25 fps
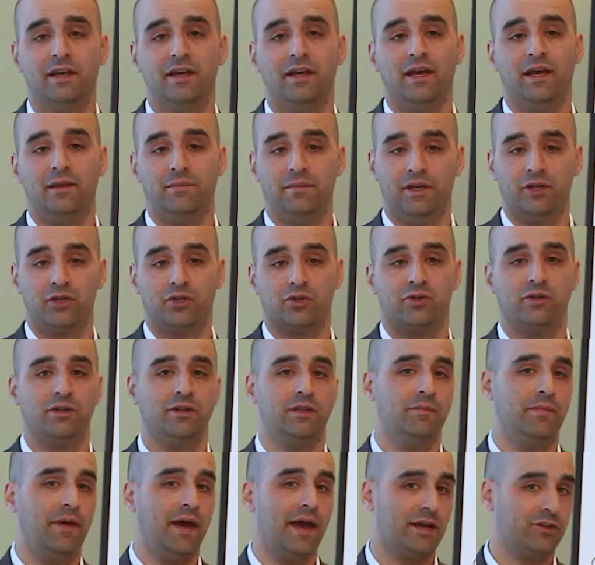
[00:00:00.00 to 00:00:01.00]
And make sure that
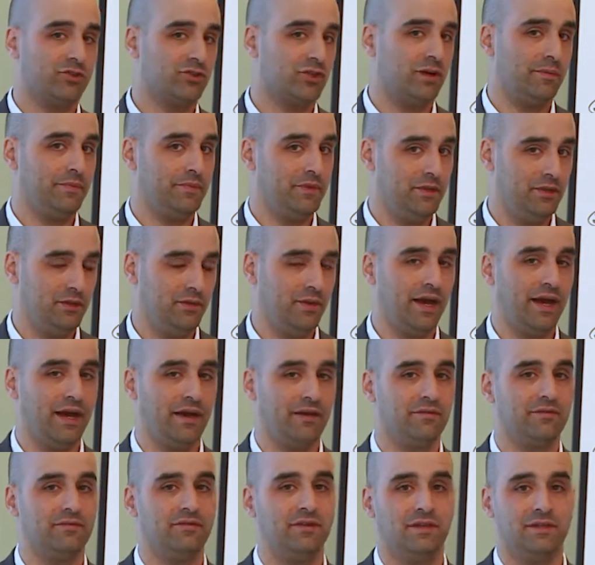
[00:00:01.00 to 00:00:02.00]
the backdrop that you
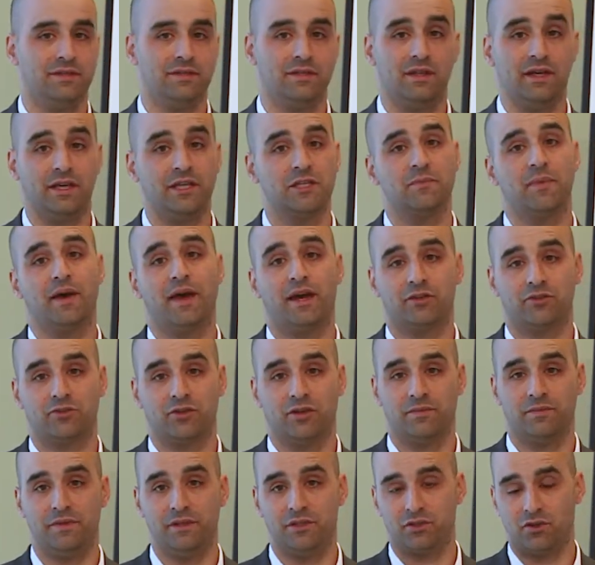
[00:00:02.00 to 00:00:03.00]
have is a nice
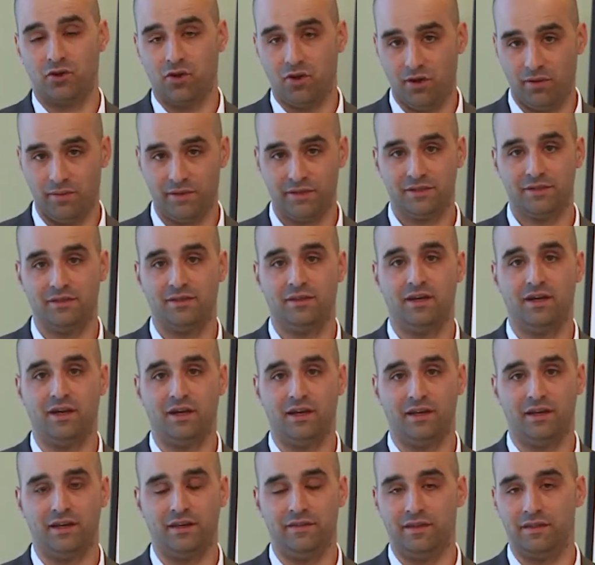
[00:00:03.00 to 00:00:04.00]
backdrop that's calming to the
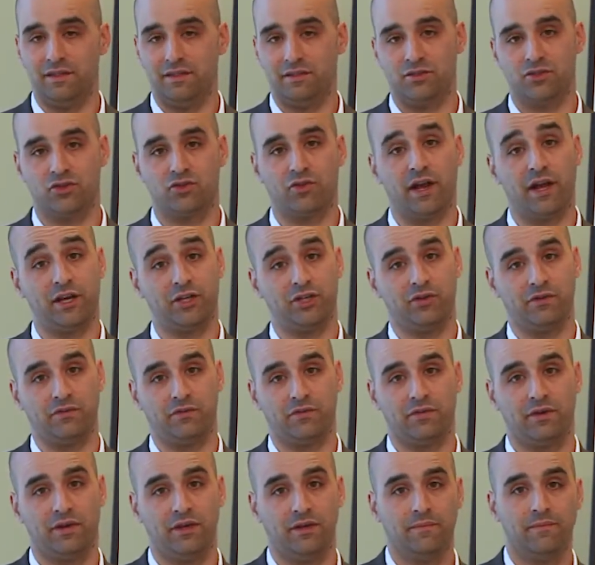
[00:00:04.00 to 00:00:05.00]
eye and that's
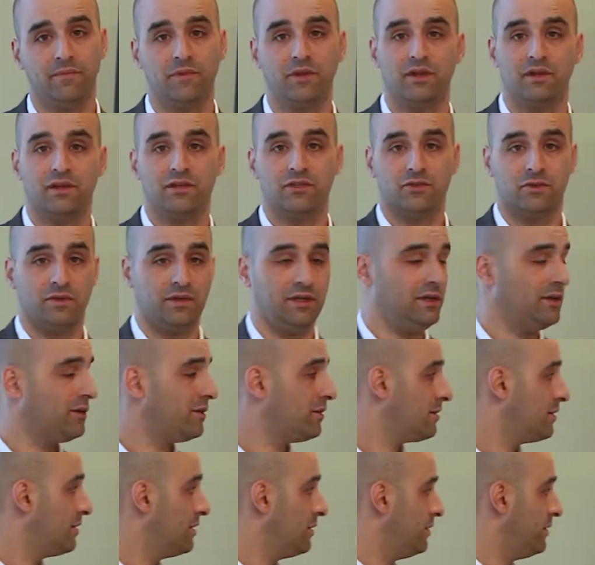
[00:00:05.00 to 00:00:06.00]
distraction-free. So
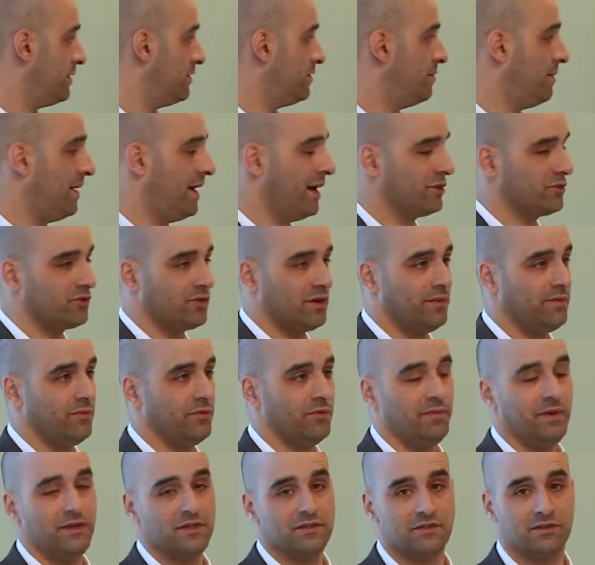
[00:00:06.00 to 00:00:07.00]
here we have a backdrop
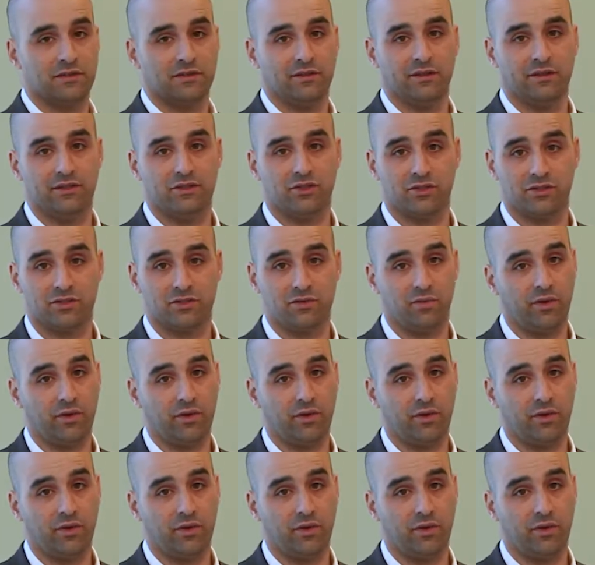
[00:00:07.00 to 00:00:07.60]
with basically just a